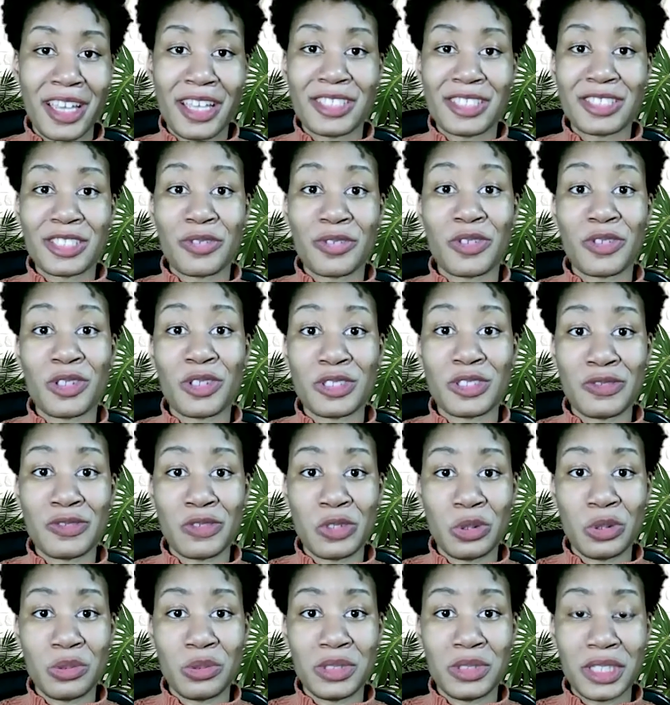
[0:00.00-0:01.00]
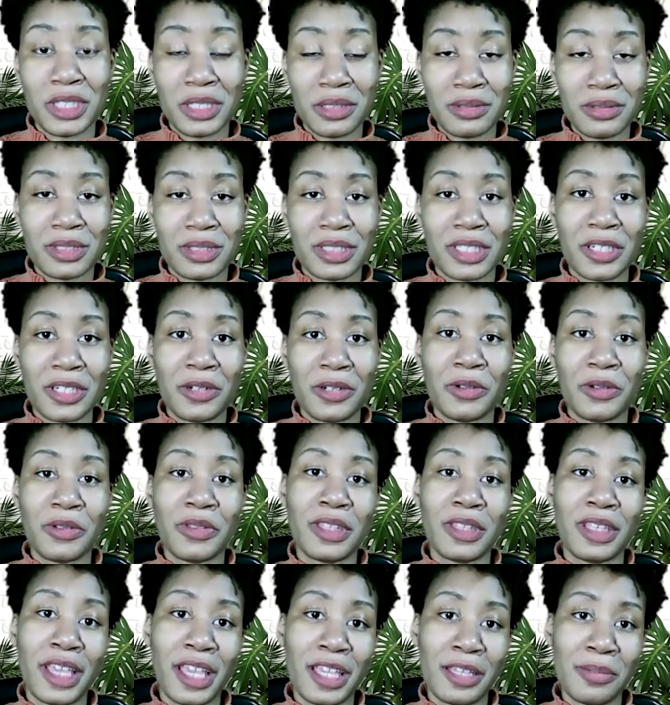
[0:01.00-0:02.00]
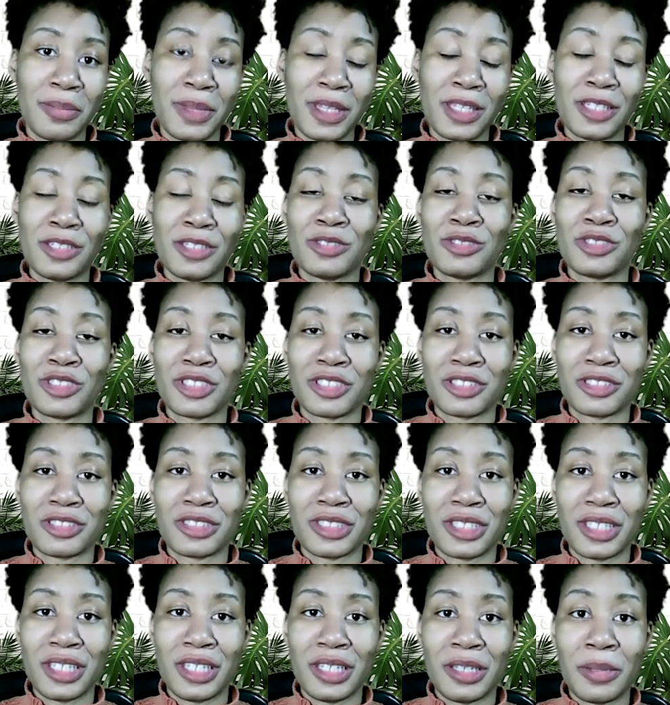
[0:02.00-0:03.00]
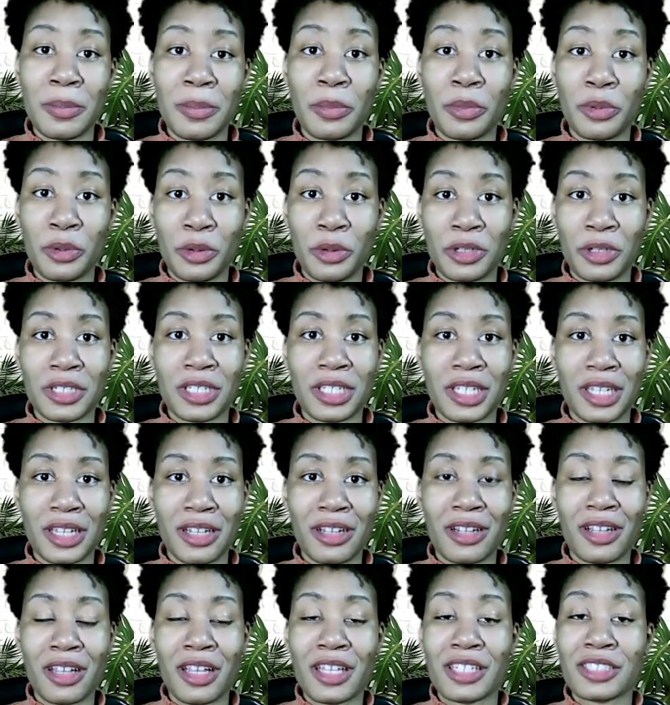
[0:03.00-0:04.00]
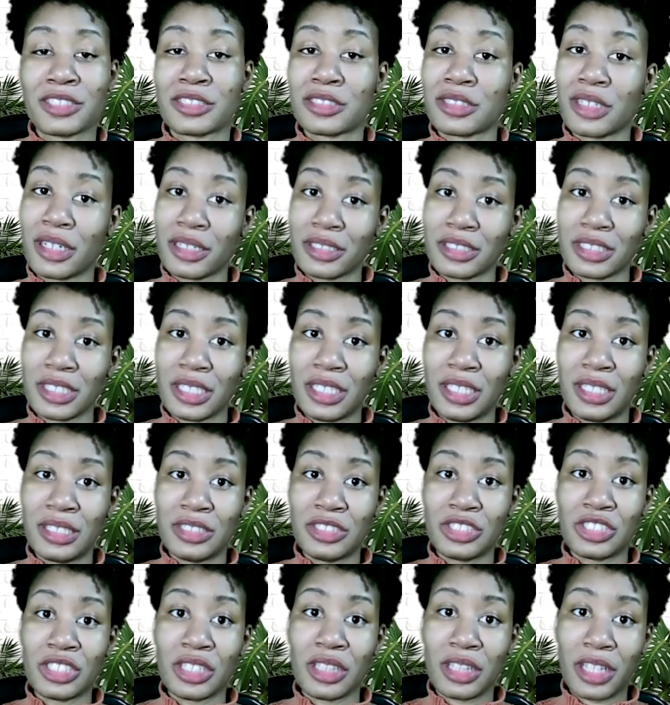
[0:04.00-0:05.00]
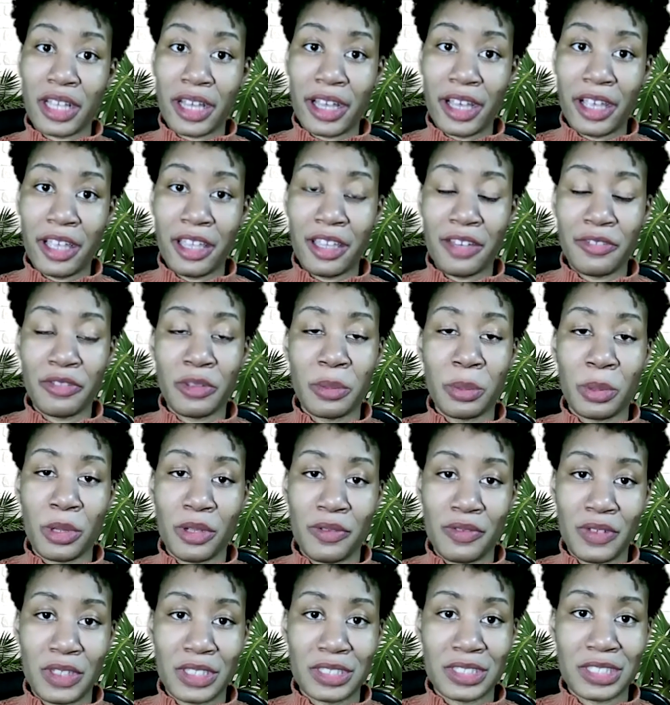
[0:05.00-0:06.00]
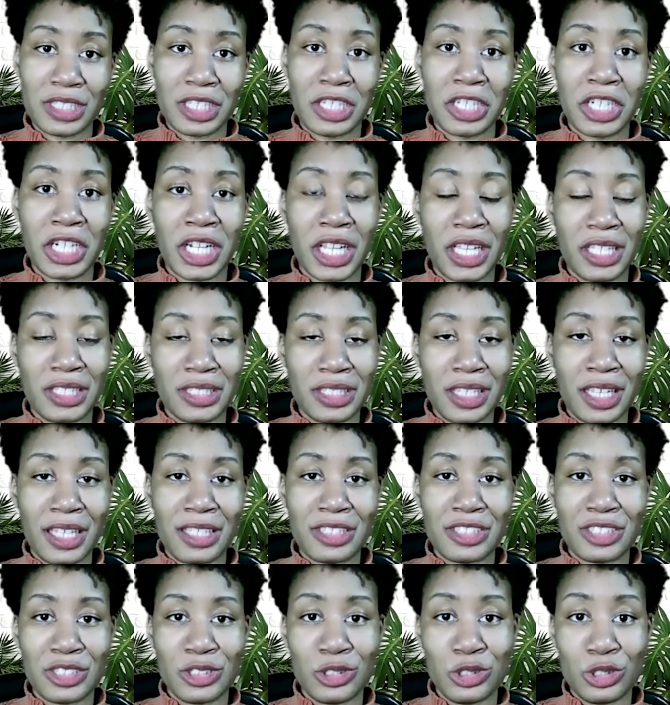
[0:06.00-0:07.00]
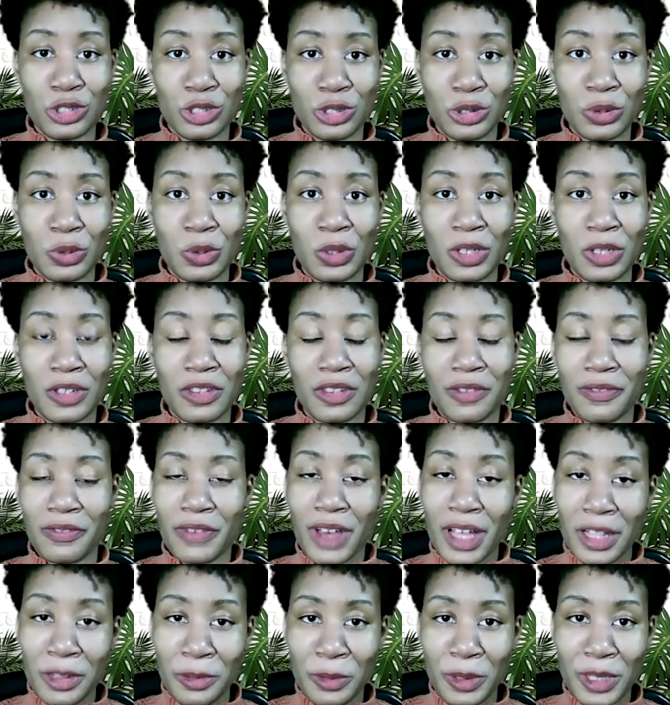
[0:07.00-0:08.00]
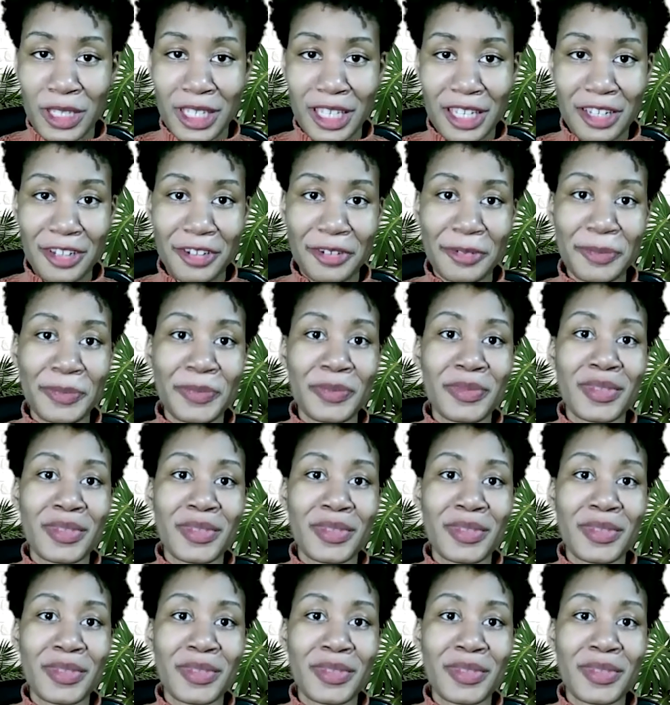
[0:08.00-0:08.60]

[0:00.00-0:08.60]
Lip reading: So for those of you who don't know, the AMA New Jersey board year starts in July of the previous year and ends in June of the following year.